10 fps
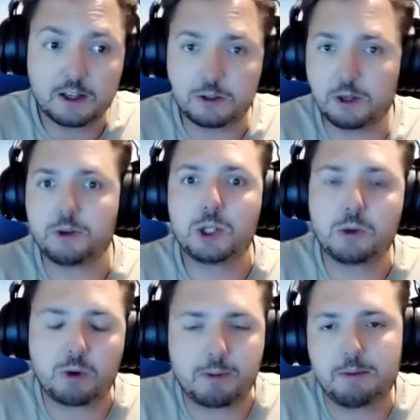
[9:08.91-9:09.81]
So if you do
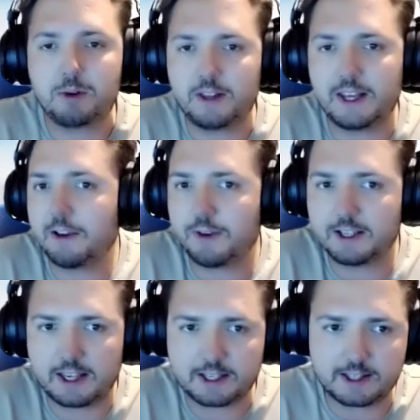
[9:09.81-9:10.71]
remember the
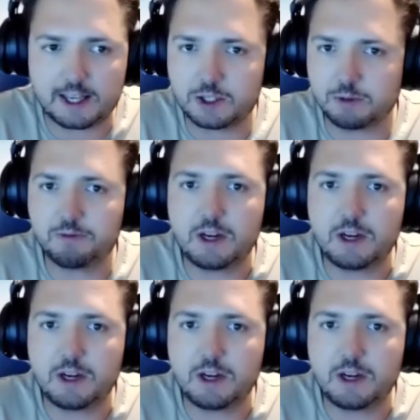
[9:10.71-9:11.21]
FSX days of